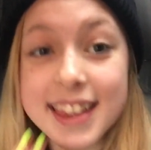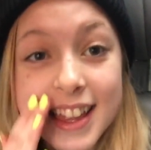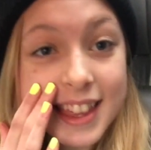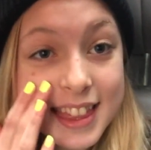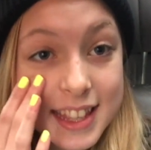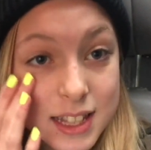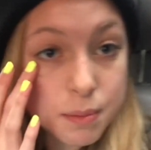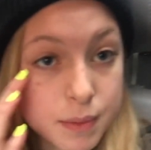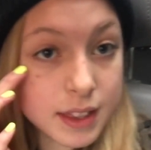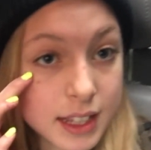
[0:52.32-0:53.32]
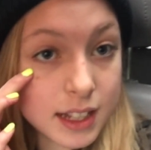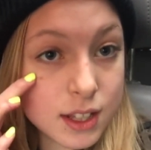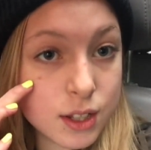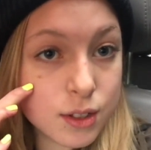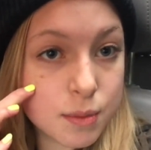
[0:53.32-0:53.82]
like these these
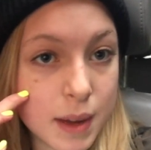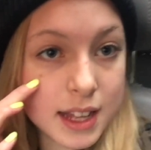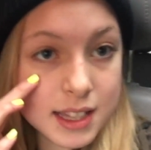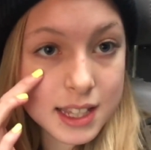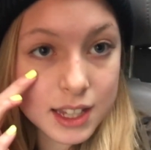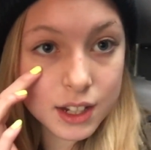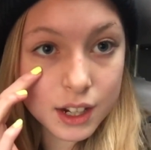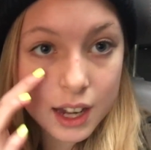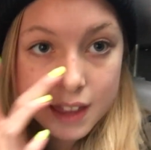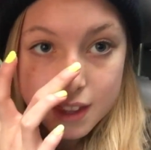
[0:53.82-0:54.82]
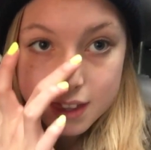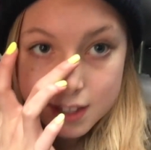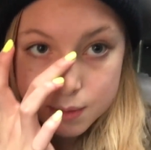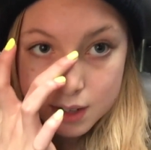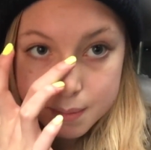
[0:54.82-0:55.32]
two spots here and then
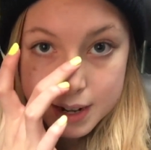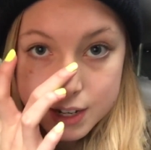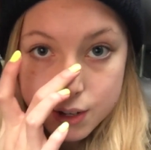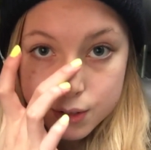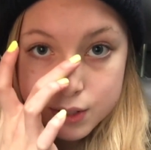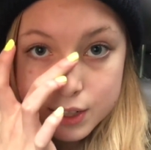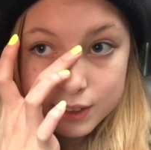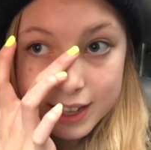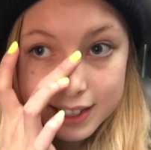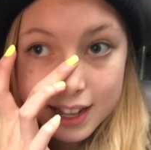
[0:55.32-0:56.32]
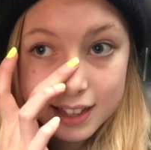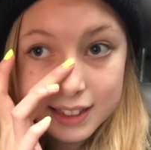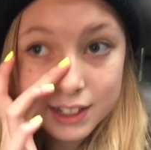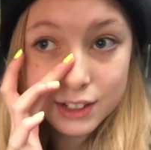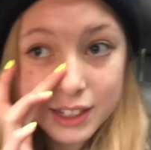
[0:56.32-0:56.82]
this one on my nose, they're like
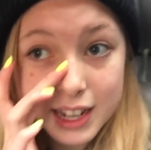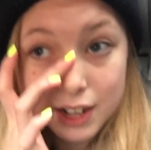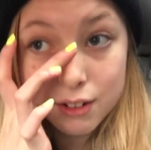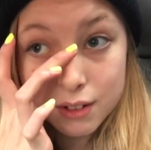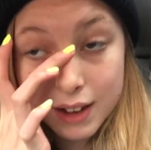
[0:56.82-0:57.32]
little ingrown